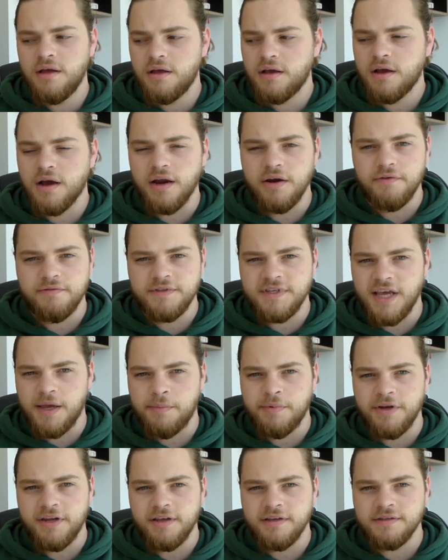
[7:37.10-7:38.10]
kind of
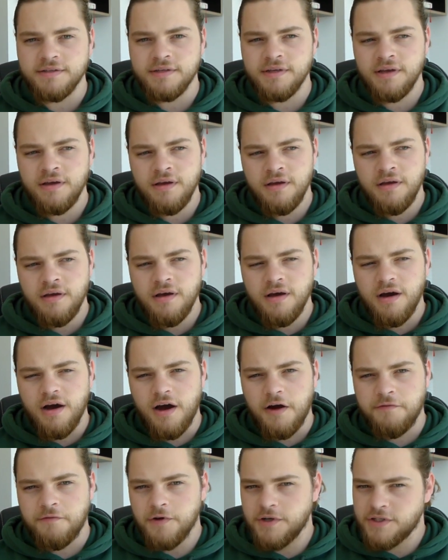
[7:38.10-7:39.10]
tape it is.
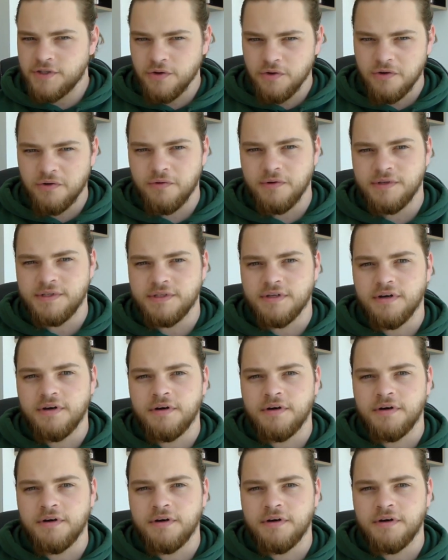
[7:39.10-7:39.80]
I first thought it was